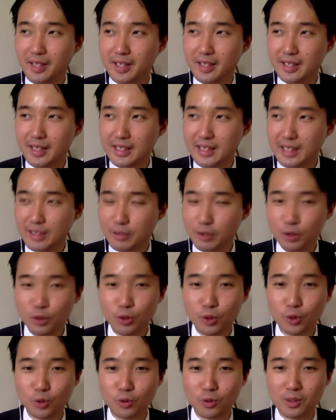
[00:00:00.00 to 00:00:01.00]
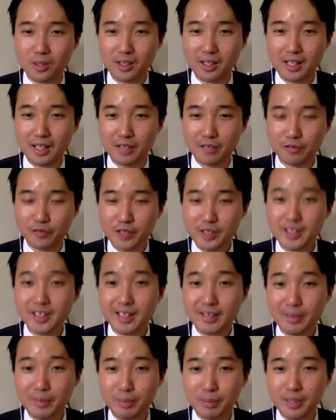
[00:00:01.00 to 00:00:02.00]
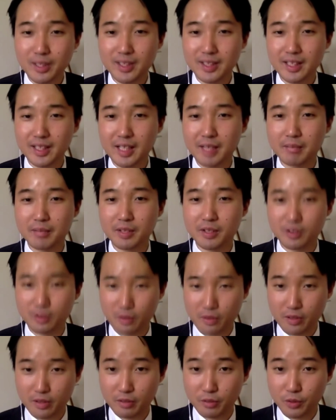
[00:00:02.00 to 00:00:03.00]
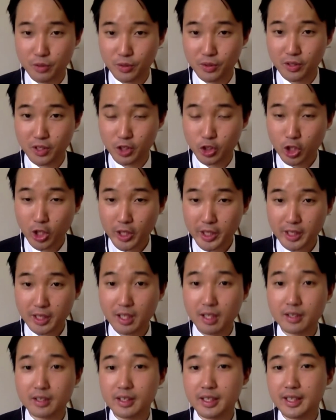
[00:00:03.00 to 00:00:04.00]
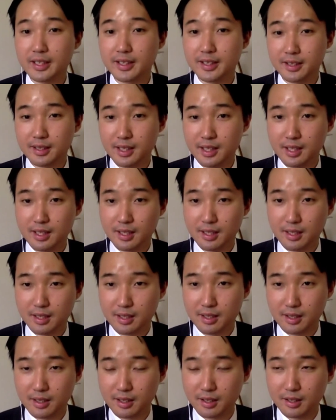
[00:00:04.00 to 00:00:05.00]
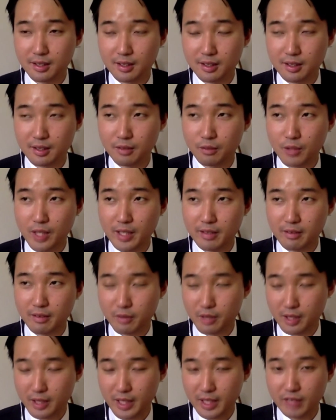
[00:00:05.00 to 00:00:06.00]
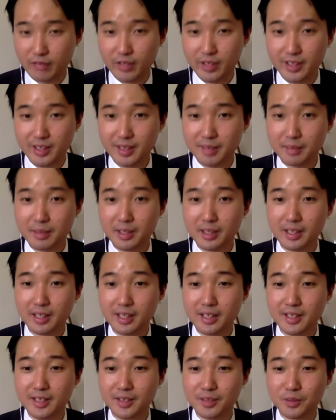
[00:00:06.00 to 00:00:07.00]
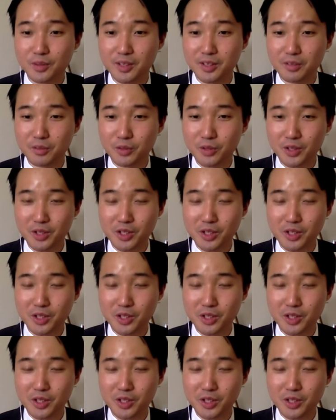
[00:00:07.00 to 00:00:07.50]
as I recall, our first ever press statement which was on the Charlie Gard case, and again a very similar case, was